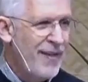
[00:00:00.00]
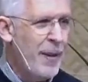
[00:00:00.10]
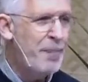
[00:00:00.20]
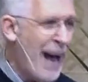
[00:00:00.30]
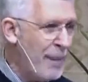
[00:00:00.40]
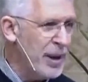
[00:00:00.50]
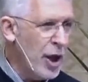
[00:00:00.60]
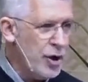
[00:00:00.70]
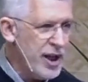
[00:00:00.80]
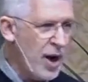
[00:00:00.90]
The
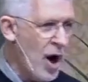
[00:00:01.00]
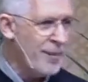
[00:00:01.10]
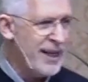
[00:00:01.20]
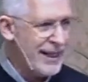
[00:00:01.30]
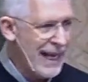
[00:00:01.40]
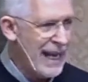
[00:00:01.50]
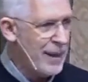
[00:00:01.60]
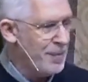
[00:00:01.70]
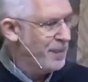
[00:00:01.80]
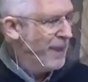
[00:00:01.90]
Babylonian army
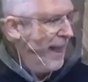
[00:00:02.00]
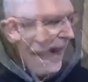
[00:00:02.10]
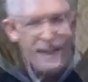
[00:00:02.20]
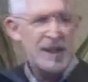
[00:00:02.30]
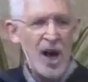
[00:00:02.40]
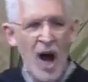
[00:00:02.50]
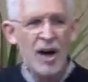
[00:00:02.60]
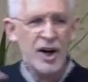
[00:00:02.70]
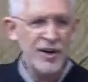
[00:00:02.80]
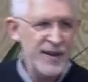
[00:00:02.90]
came and
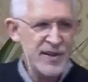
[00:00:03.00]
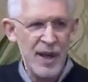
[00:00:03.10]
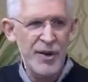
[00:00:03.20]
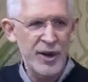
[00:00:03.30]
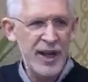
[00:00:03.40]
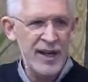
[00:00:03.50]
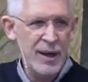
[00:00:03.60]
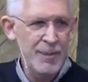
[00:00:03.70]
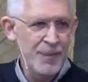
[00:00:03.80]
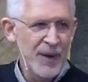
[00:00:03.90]
conquered the southern
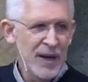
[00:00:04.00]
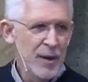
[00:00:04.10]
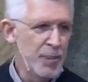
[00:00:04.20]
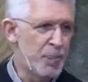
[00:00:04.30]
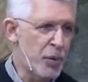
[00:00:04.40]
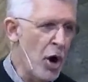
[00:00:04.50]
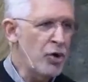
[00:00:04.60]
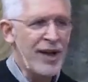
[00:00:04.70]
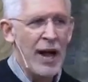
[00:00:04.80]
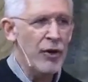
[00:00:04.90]
kingdom,
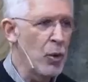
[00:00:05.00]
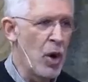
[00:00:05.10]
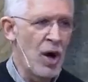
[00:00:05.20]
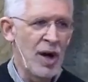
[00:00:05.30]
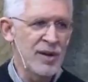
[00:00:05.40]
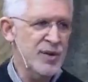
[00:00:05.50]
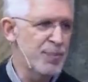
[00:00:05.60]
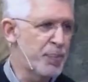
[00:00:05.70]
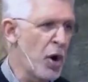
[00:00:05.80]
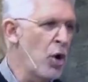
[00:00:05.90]
broke the walls,
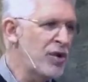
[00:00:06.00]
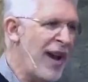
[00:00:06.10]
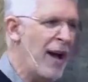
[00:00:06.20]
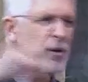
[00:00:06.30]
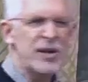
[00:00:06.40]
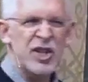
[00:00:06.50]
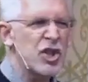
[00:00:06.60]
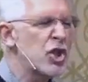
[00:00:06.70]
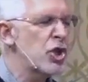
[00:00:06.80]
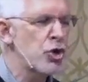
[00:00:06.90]
broke down,
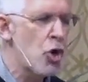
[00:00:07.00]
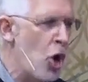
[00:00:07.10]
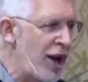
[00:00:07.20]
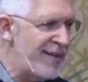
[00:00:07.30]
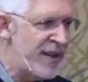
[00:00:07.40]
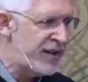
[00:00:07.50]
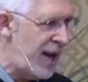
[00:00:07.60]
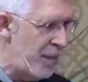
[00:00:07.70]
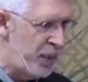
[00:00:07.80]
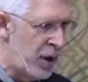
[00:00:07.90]
destroyed the
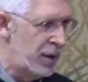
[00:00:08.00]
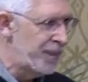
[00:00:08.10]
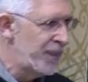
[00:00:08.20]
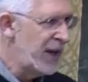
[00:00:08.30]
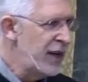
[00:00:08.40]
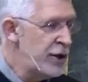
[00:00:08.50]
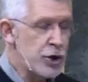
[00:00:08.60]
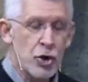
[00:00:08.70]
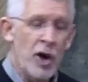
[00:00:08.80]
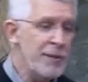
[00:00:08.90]
temple,
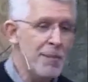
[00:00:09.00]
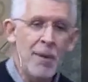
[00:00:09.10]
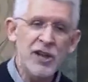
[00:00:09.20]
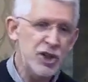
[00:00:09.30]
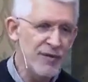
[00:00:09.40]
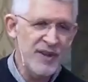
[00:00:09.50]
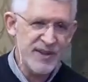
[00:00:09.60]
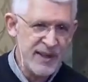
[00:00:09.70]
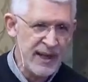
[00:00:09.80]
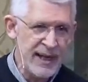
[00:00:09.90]
destroyed much of the
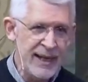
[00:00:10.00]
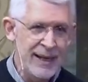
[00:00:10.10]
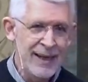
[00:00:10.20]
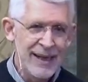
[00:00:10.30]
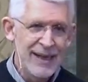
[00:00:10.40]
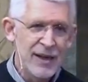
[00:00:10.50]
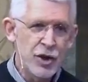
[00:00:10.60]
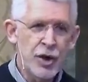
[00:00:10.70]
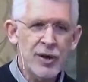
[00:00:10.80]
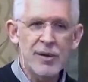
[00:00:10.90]
city,
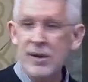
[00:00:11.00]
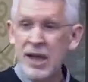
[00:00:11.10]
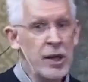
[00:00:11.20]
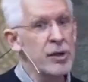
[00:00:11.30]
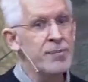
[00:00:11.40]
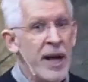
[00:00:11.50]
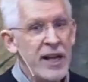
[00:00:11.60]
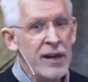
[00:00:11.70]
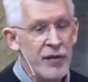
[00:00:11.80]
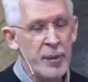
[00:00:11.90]
took, killed
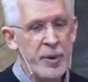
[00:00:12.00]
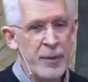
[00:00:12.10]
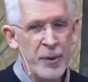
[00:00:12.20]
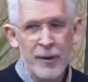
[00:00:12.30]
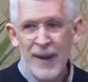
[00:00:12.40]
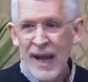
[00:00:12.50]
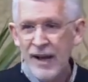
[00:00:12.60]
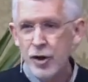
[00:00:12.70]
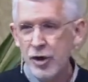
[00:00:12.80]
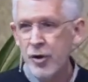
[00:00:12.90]
many of the people
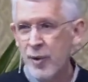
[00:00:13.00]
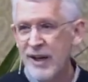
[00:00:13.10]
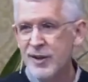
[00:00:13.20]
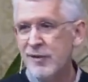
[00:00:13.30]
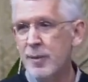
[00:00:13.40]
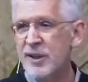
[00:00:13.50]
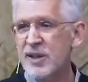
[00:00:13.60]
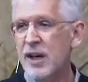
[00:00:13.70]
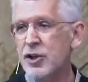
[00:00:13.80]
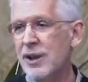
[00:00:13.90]
and took the rest of them
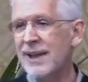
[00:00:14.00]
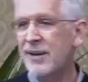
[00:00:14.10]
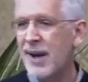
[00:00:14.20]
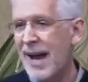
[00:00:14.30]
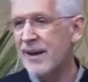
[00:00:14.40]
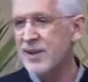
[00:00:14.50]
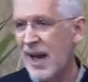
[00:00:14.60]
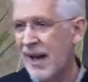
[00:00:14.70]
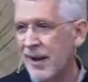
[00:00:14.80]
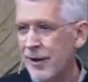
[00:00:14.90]
essentially into
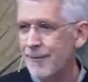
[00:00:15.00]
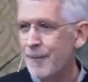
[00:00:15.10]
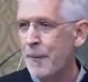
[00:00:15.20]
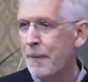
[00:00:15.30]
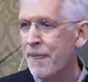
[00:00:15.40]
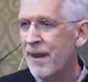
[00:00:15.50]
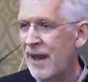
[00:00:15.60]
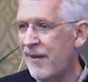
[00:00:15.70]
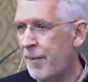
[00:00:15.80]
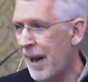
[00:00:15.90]
exile
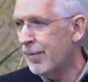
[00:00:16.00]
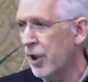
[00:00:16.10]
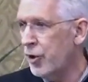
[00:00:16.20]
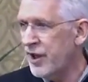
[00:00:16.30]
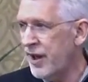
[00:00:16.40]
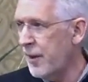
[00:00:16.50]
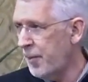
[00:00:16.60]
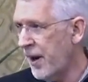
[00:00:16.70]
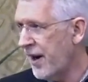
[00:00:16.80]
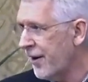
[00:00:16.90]
in the Babylonian
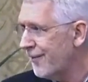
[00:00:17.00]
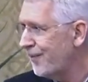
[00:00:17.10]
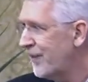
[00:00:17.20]
Empire.